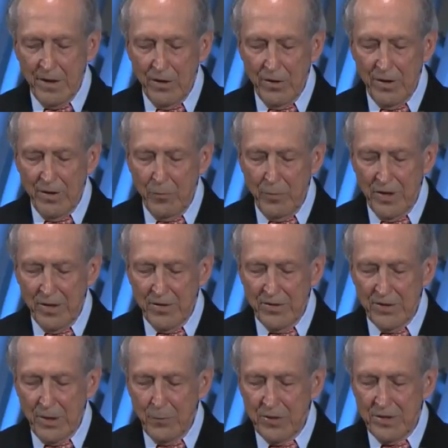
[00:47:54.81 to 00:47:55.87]
there have been
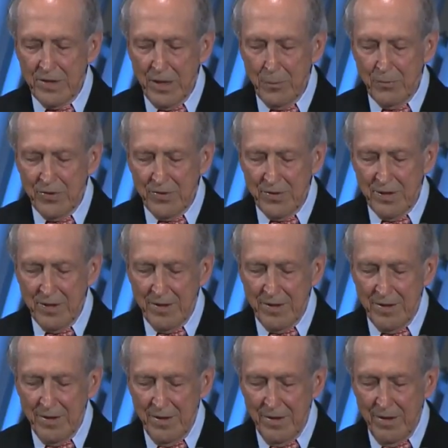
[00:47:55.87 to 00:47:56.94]
some attempts
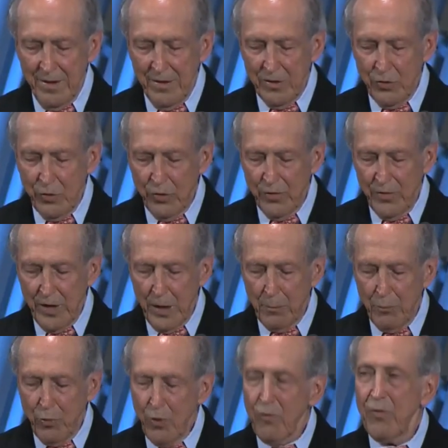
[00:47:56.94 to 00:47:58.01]
to
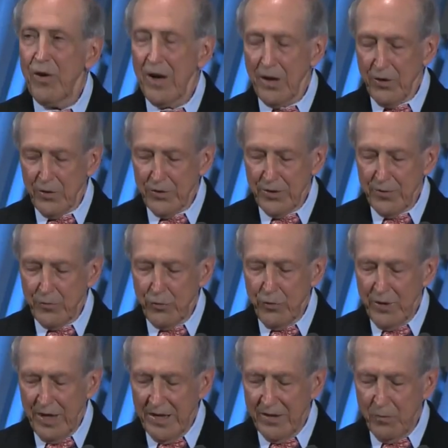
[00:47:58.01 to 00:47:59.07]
develop profiles of
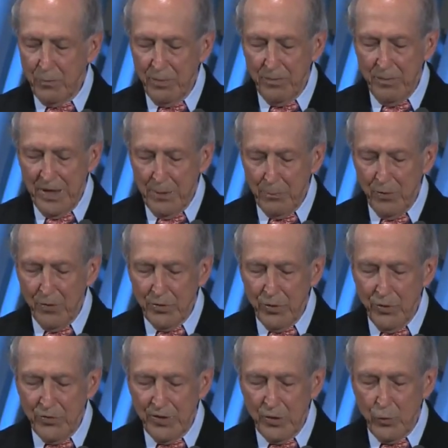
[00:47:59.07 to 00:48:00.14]
creative people
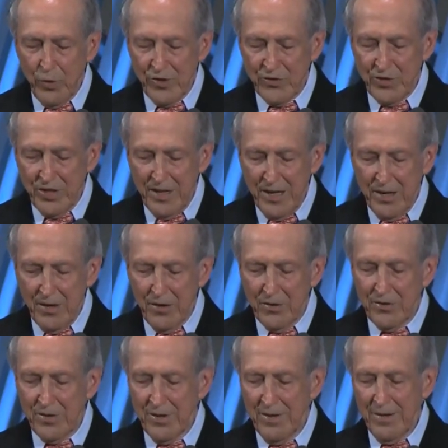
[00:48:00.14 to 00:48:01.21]
using
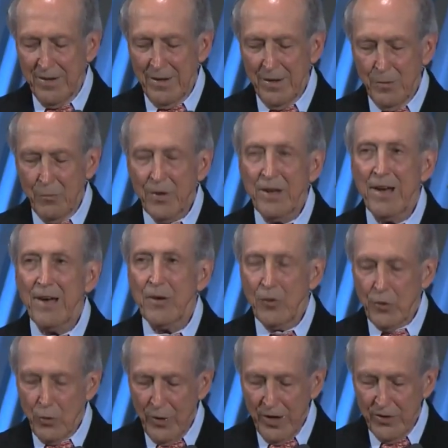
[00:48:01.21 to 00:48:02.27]
questionnaires, but I
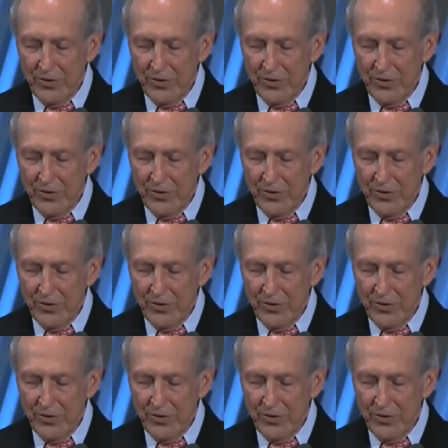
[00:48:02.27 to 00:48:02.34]
don't know how